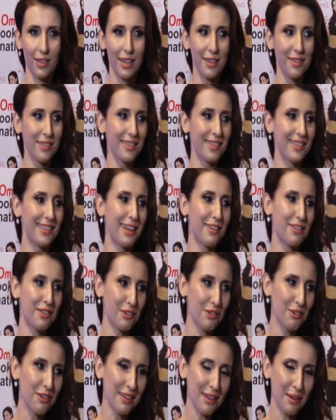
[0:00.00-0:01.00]

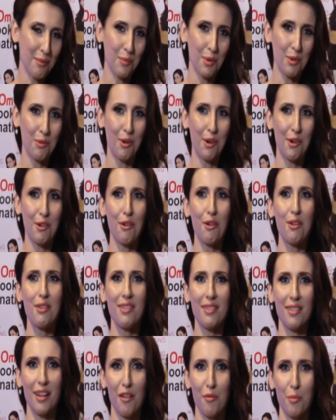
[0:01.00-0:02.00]
That's rule number one. Don't
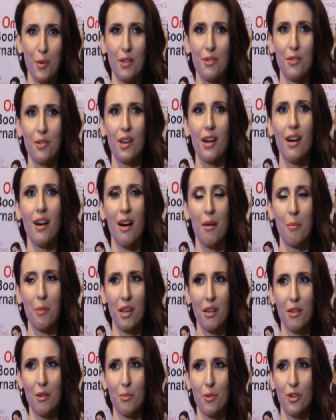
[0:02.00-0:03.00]
starve, because you're
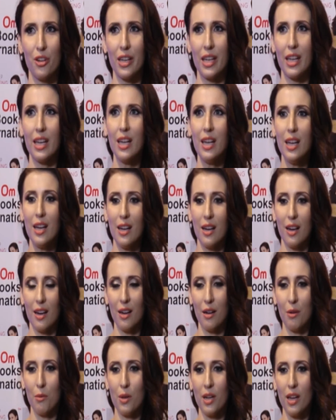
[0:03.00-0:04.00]
harming your body.
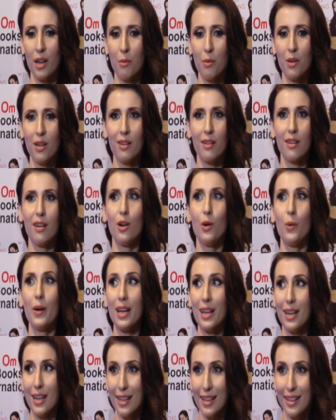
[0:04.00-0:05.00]
What
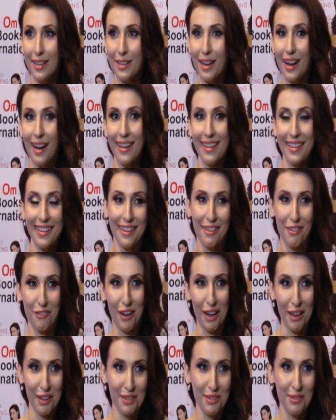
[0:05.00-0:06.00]
I can
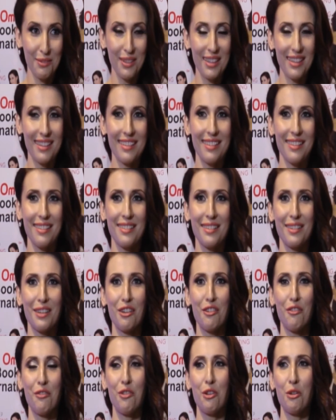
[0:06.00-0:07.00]
advise you within this
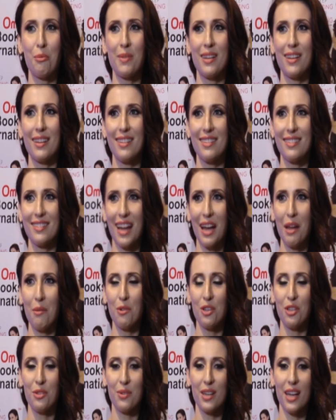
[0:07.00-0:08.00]
few minutes
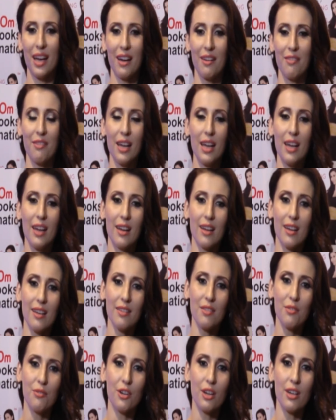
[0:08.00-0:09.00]
time which we have
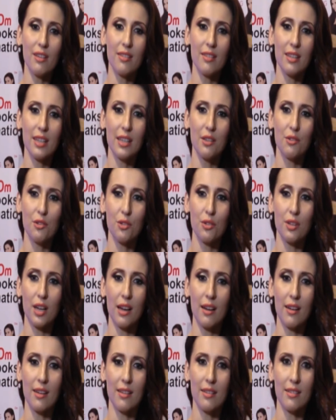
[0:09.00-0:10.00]
is, firstly, you should
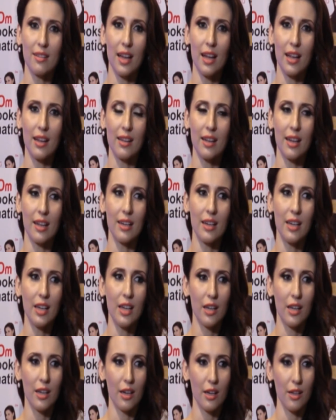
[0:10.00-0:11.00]
understand that
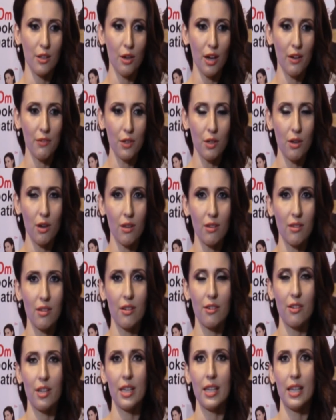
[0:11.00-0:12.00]
you have to
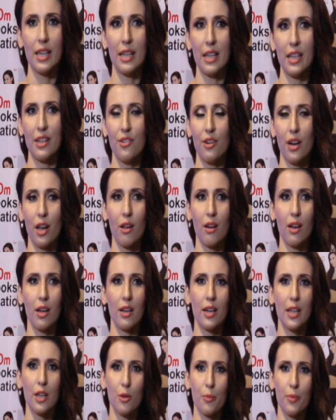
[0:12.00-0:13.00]
concentrate and eat
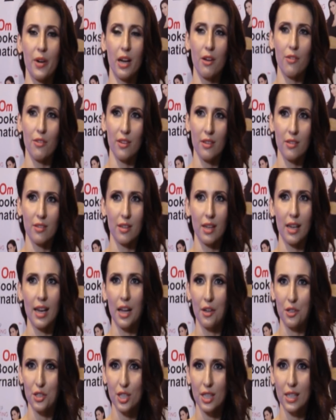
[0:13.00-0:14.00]
regularly your breakfast,
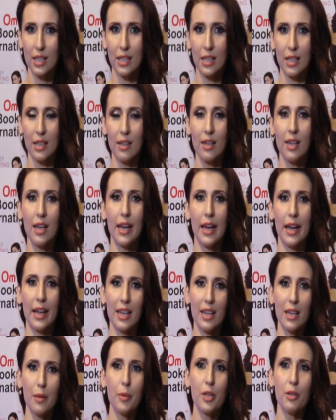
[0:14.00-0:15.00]
lunch and dinner, and
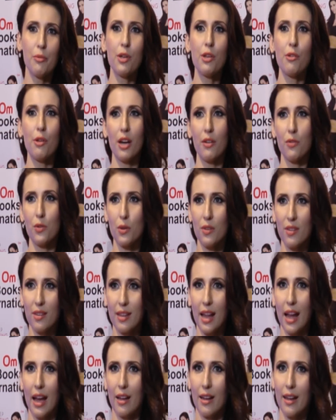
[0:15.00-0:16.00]
in between you have to
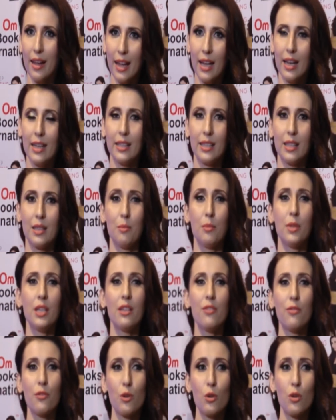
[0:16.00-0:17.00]
snack healthy, be
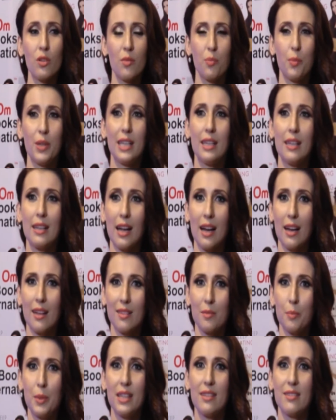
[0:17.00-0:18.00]
it fruits, be it
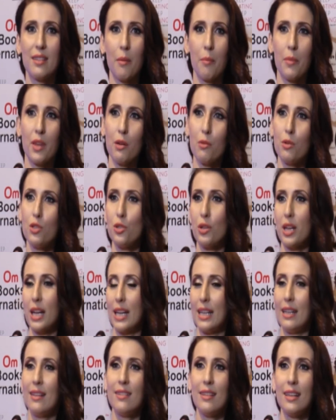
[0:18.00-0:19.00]
nuts, be it something which you
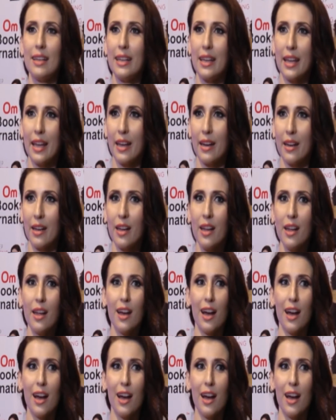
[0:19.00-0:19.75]
can easily carry.